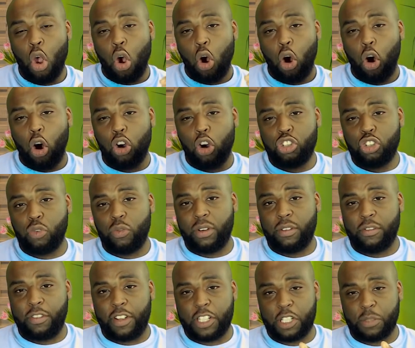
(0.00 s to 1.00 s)
on your
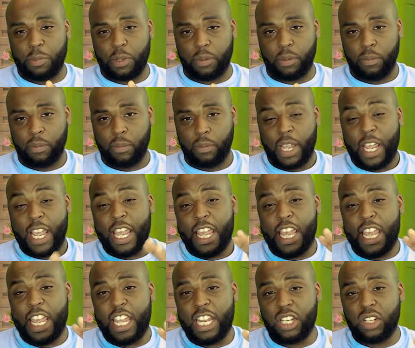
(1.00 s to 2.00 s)
investment
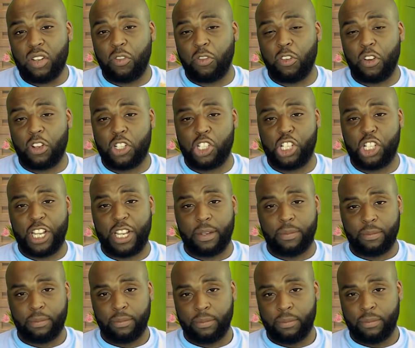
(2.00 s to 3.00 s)
in the first year.
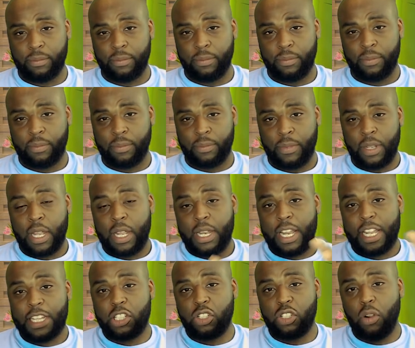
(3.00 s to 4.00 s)

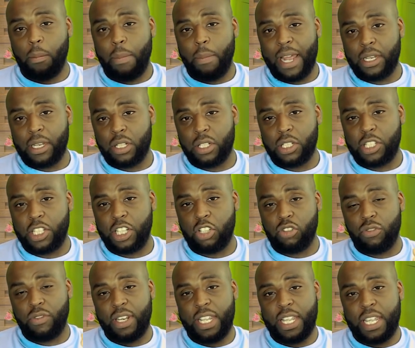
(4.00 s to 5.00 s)
That's not bad
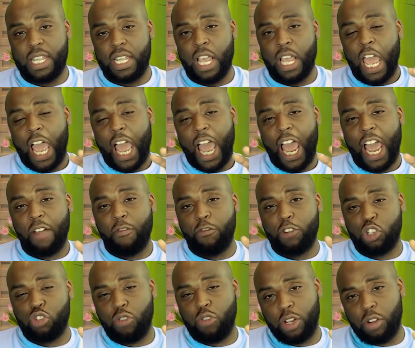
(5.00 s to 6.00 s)
considering the
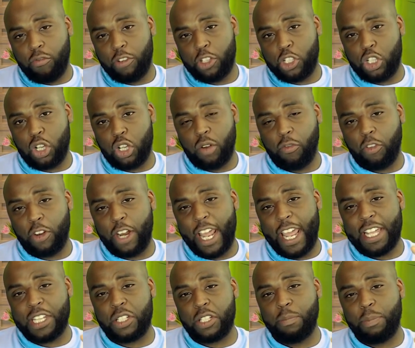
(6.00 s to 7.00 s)
average rate of return for the
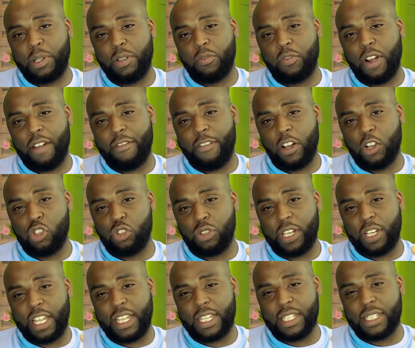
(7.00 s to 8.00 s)
S&P 500
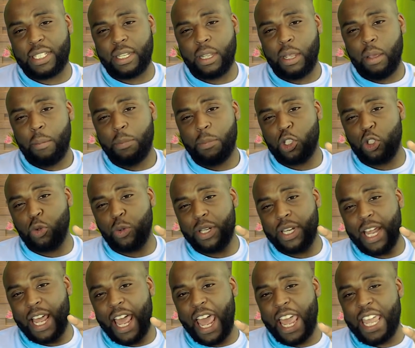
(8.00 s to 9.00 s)
is between
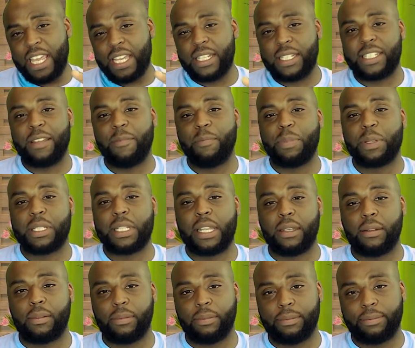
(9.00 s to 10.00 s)
8 and 10%.
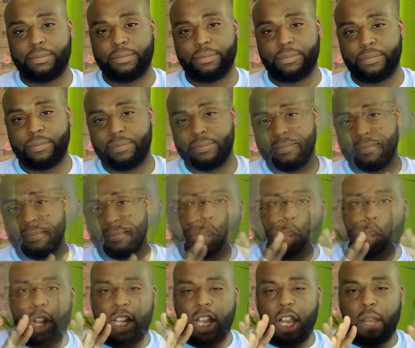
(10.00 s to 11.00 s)
When
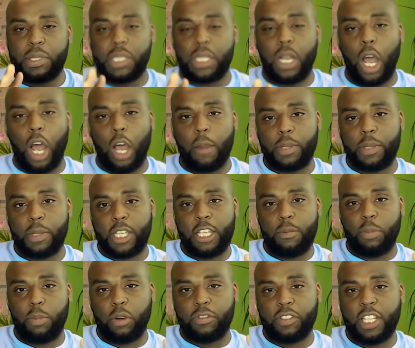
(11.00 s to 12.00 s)
it comes to the upkeep
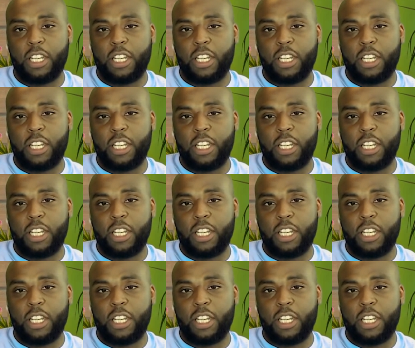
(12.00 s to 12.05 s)
of guinea